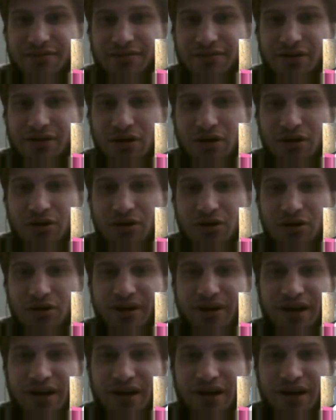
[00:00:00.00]

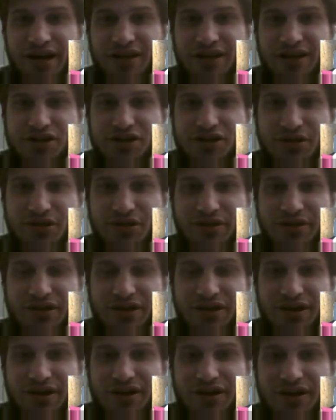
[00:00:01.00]
Recall, when I shoot
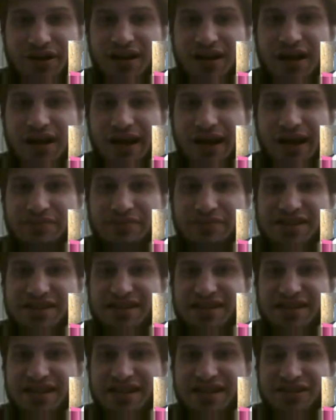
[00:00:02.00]
here, I'm
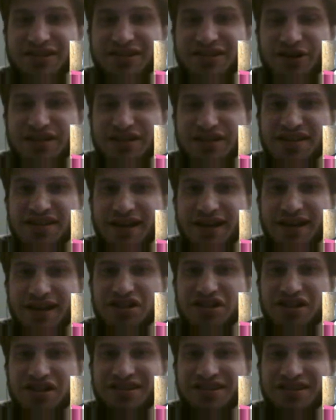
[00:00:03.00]
sending a
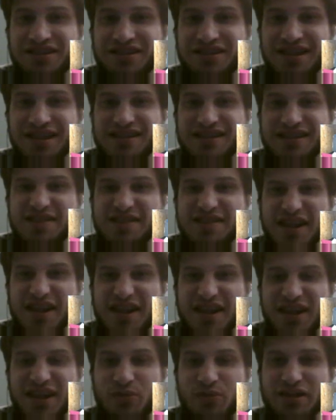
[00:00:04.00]
transaction
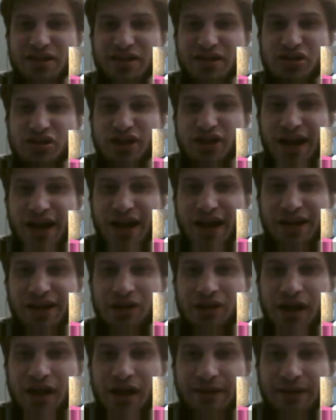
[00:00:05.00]
saying which
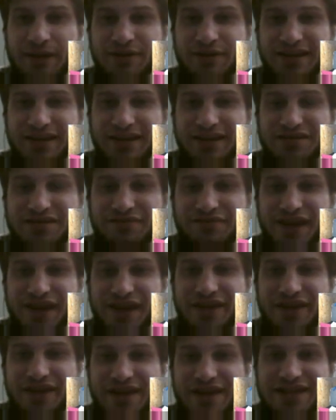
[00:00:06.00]
tile I would like to
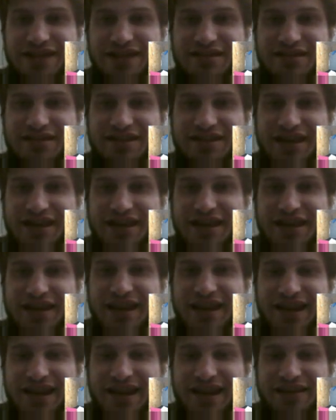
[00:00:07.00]
fire at,
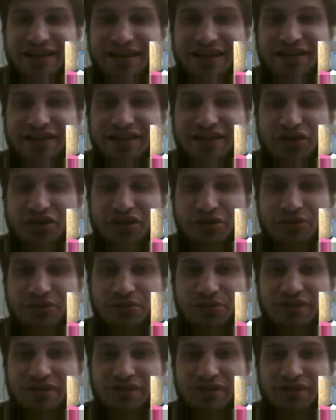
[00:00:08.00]
and then you
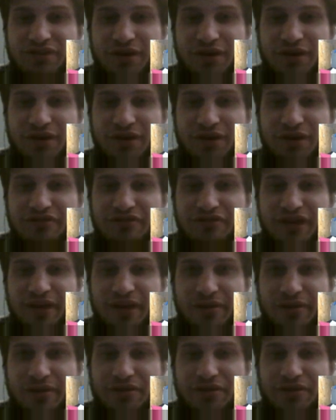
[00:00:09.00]
verify whether
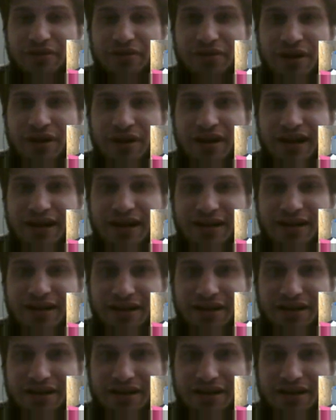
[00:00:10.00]
or not I had a hit.